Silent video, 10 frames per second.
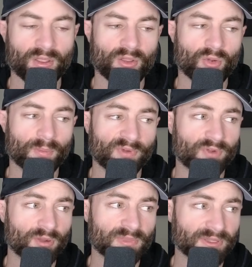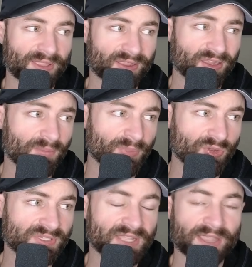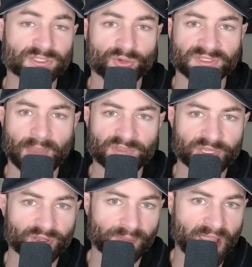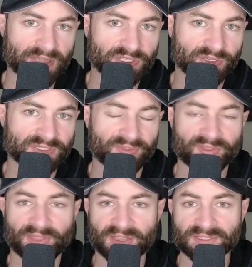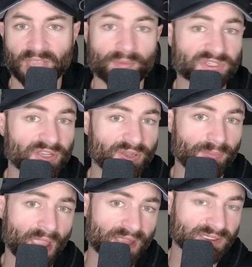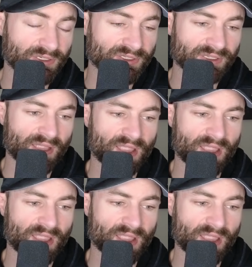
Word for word: or preferably like a computer science or cybersecurity bachelor's and then like a cybersecurity master's